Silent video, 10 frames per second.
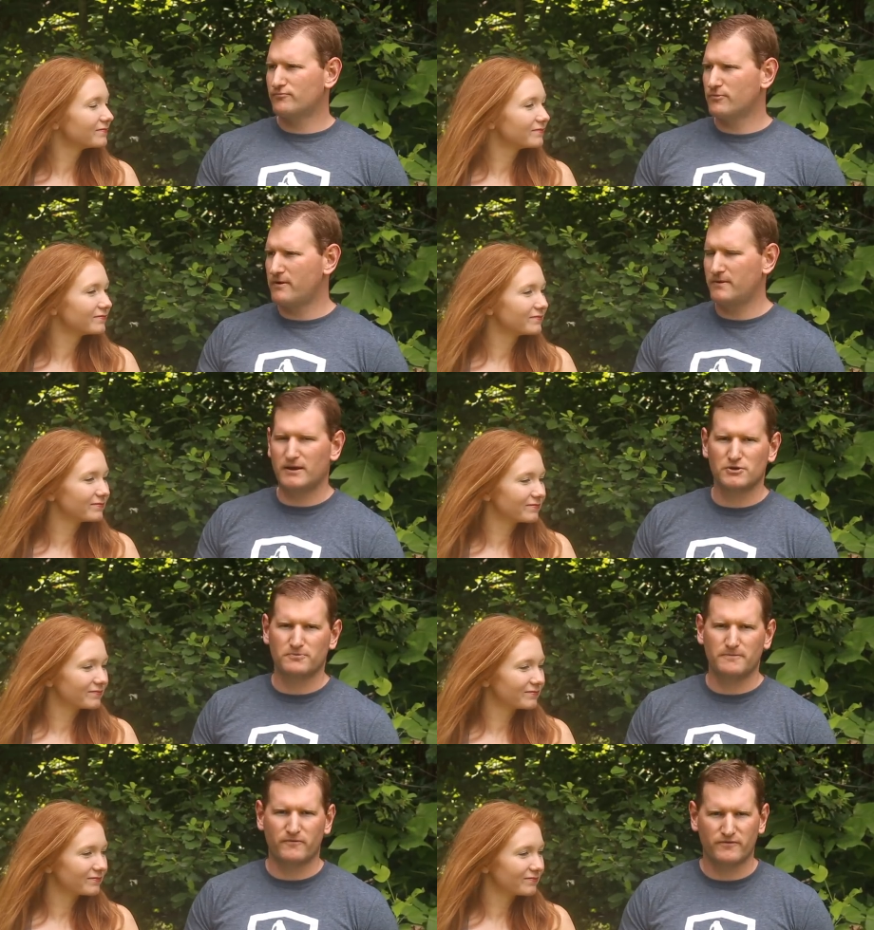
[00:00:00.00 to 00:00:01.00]
Speaker 1: we're probably not your
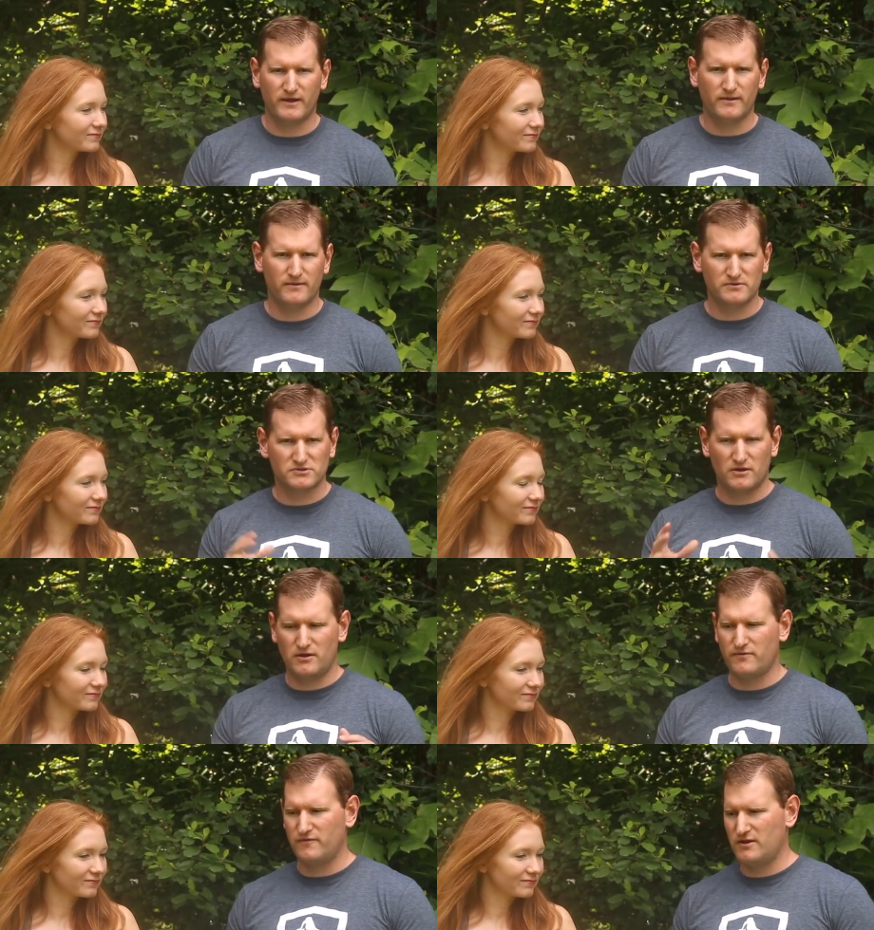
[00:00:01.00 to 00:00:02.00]
people for that. There's
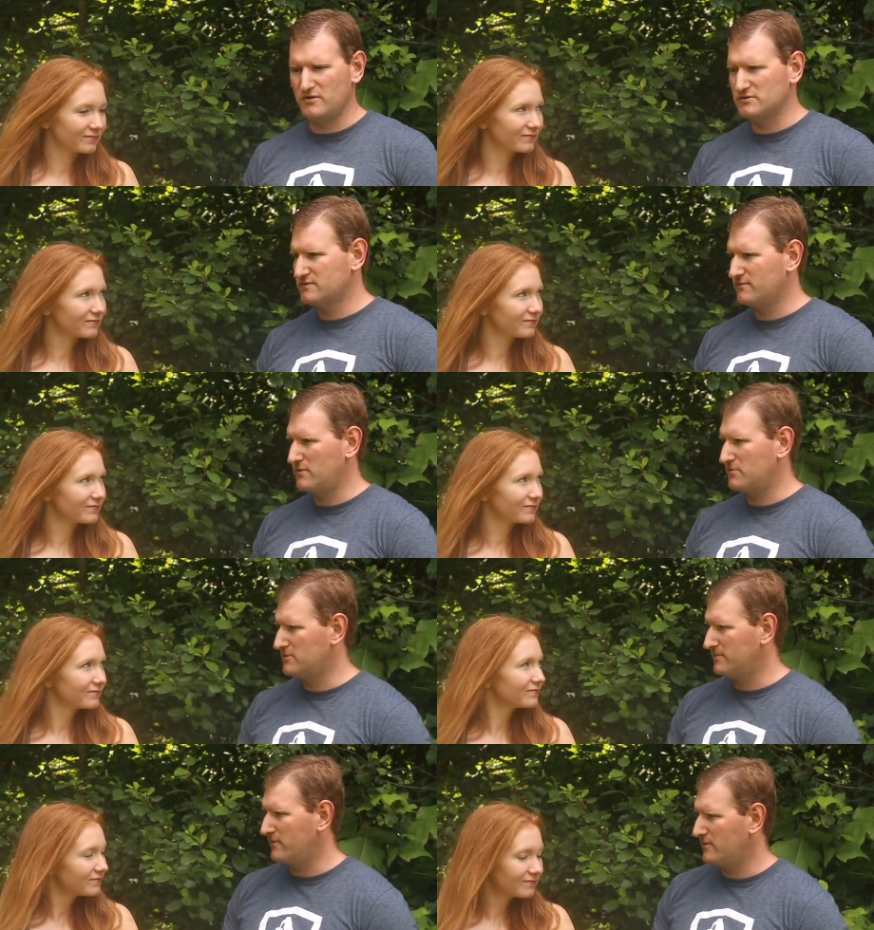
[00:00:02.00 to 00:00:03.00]
other videos from other
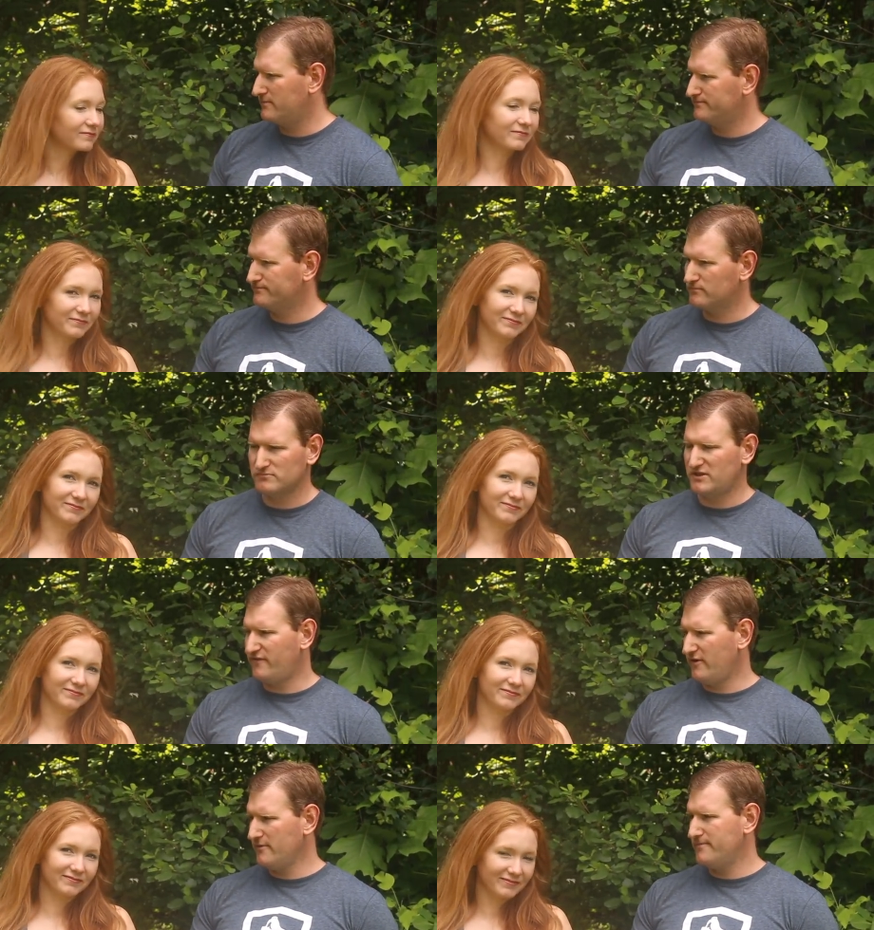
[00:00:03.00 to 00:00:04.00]
people. Mm -hmm. Is that
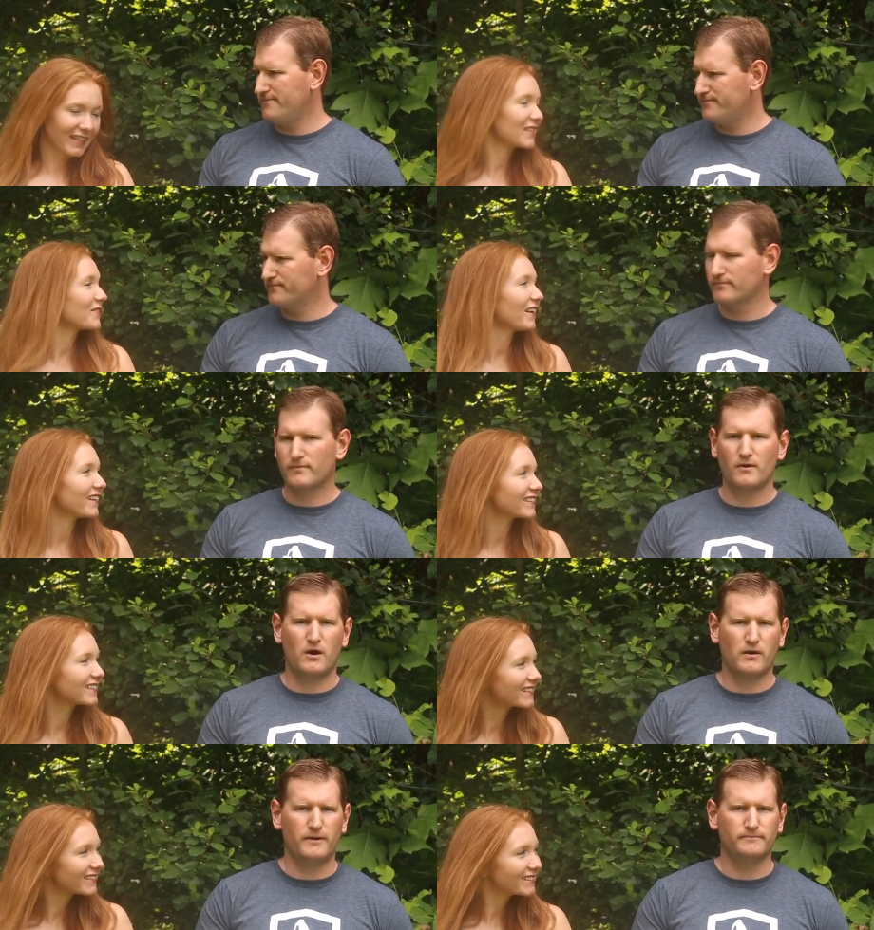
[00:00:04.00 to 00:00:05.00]
fair? That's fair.
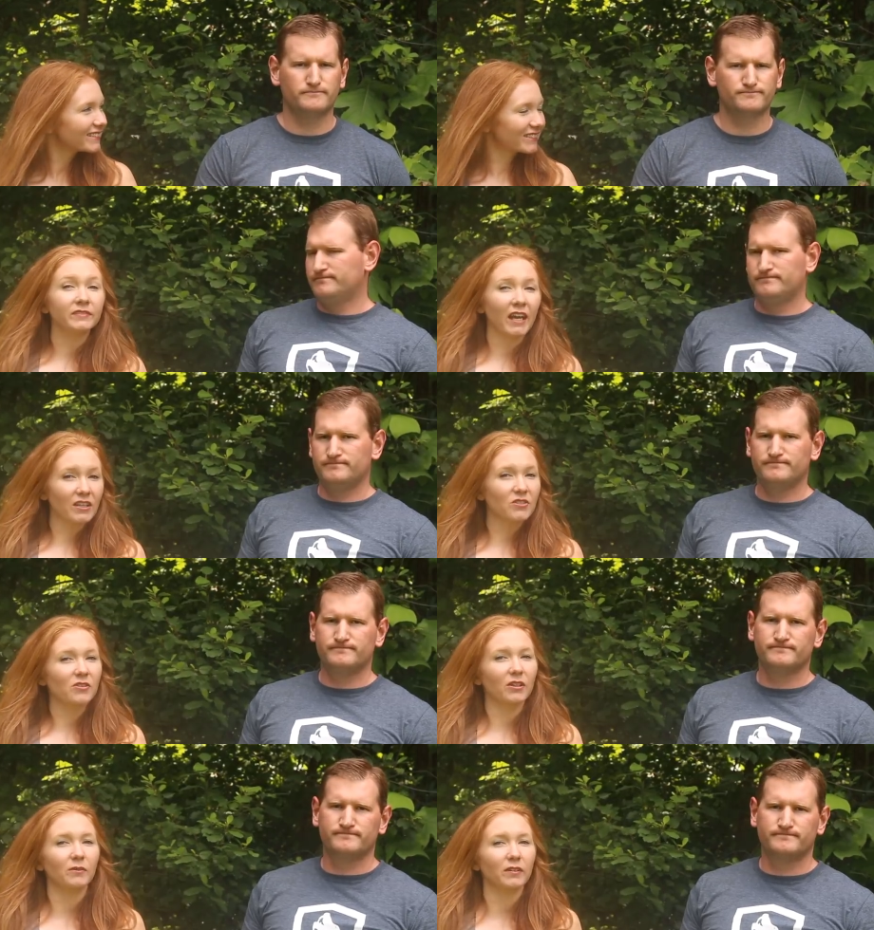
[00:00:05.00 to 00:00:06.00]
All right.
Speaker 2: Next,
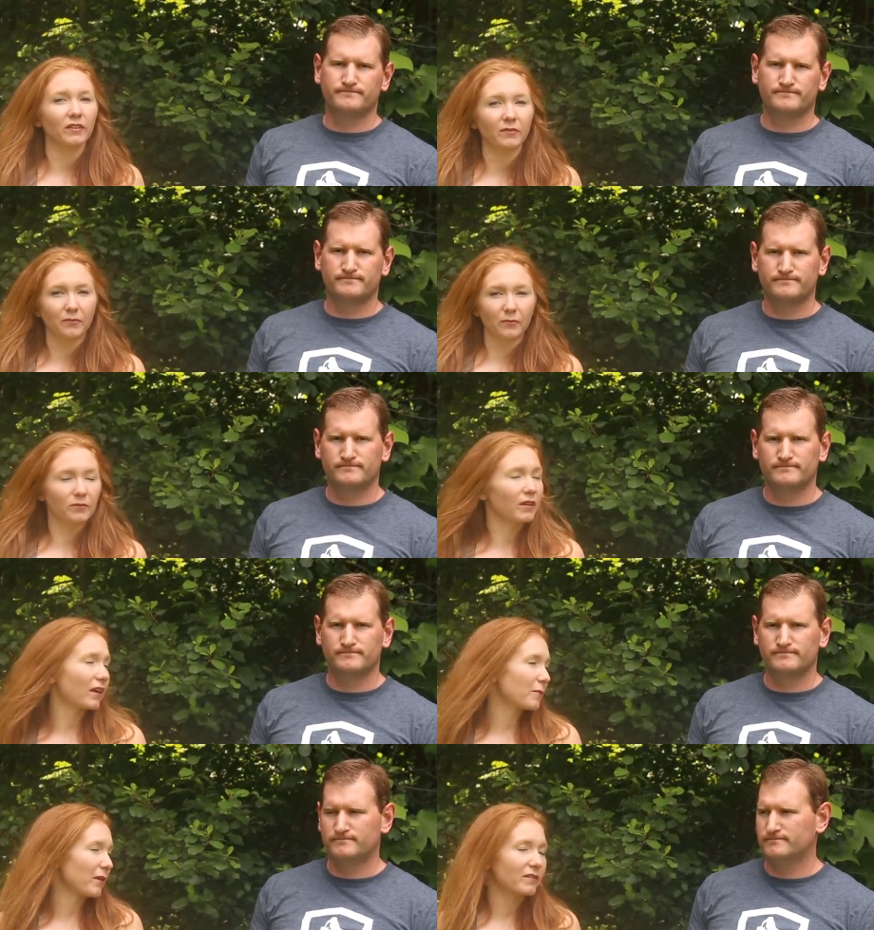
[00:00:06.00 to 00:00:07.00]
you're going to want to
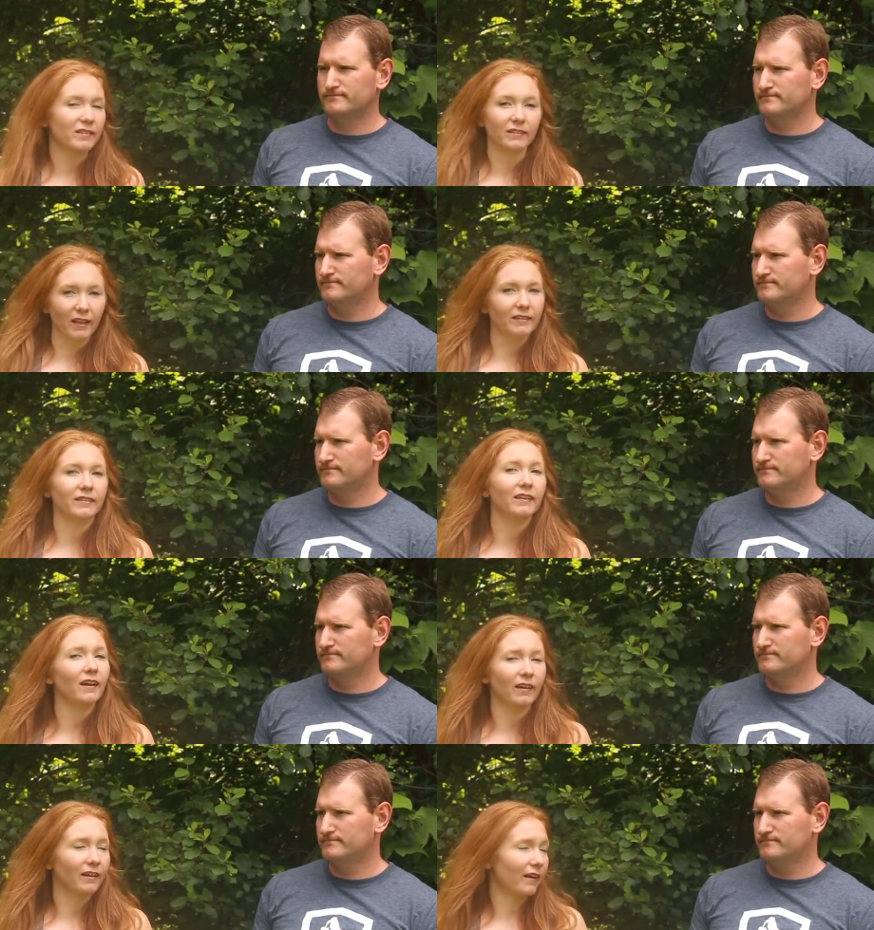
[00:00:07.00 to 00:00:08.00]
talk about selecting
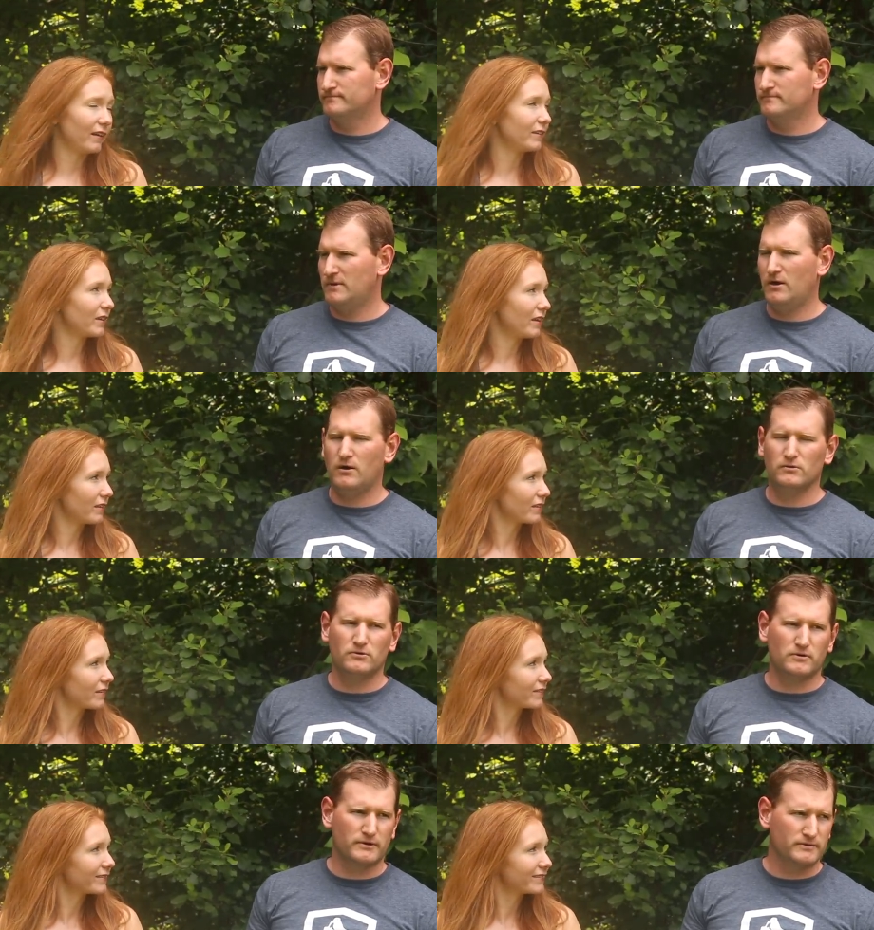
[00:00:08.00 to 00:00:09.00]
a gun.
Speaker 1: Oh,
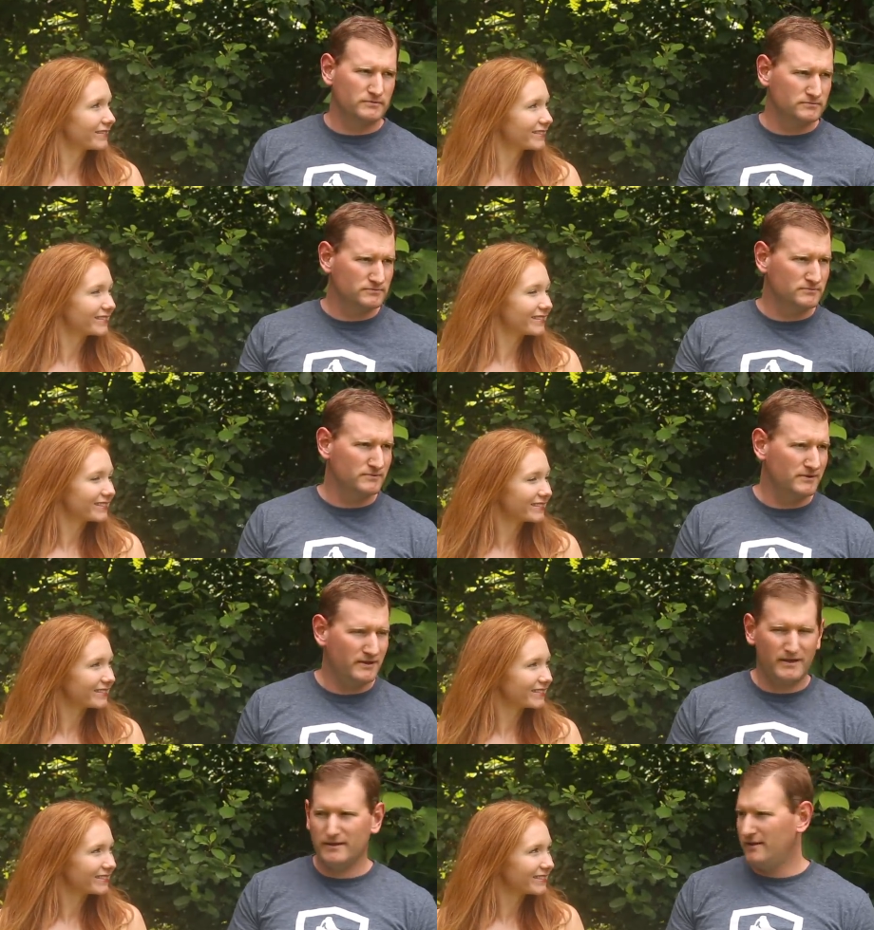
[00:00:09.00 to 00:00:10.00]
Lord.
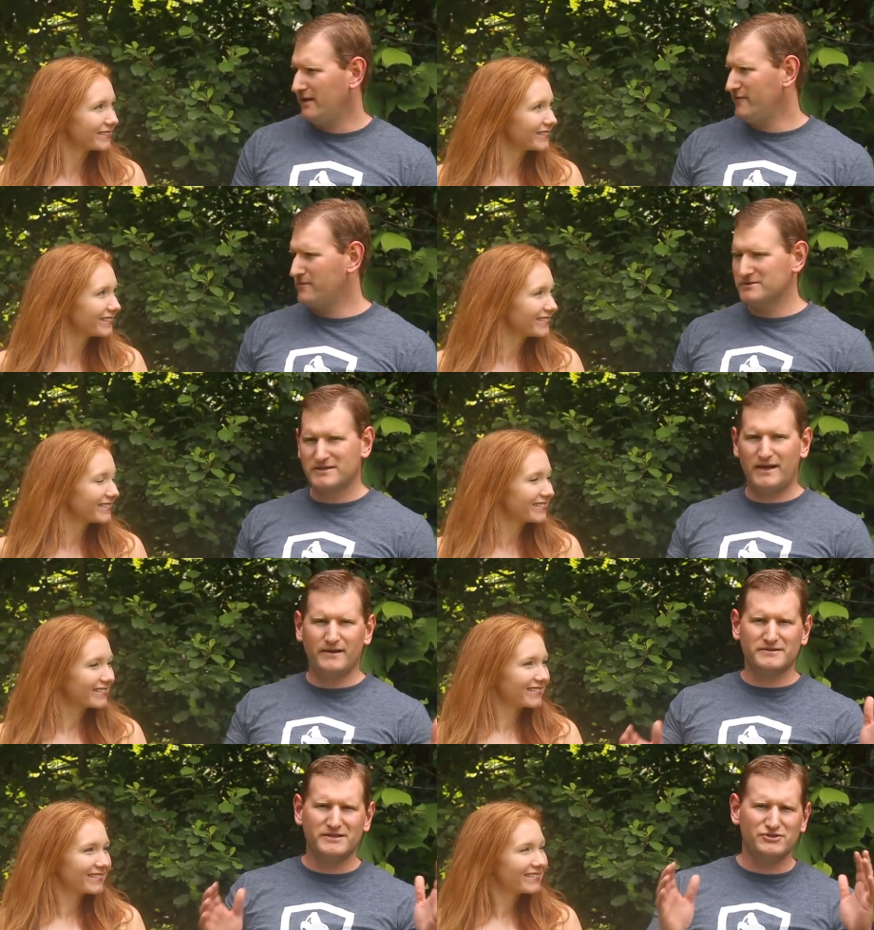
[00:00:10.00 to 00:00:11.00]
Everyone's got,
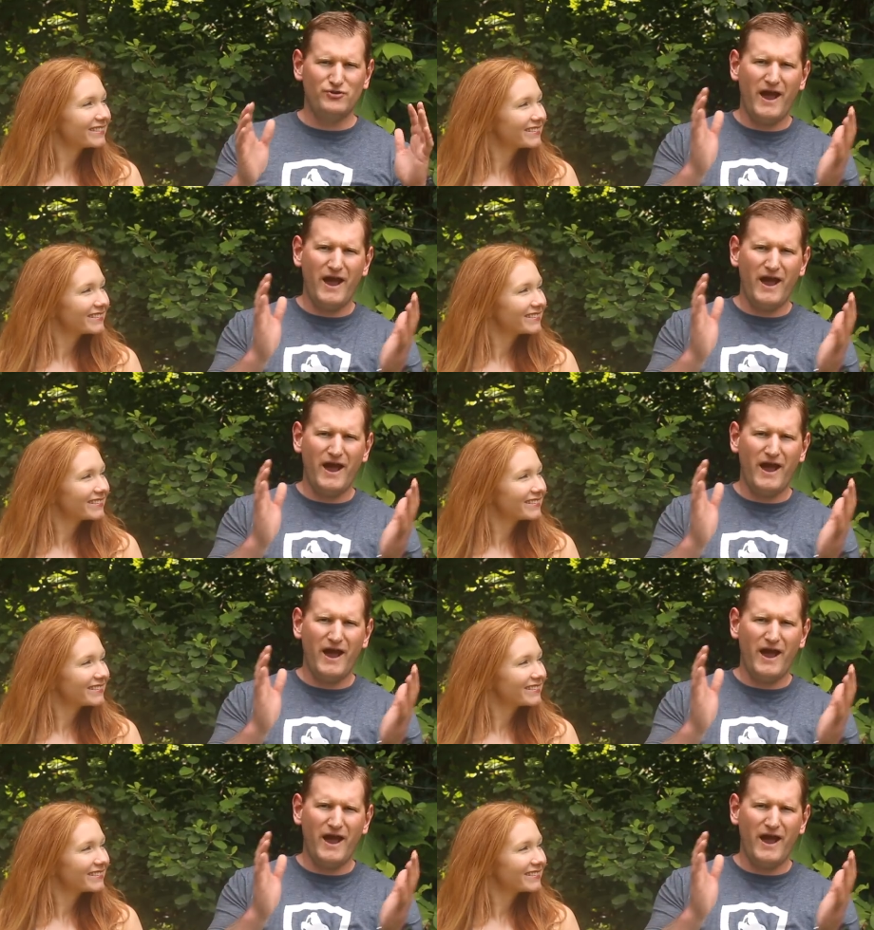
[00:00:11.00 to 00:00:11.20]
uh, you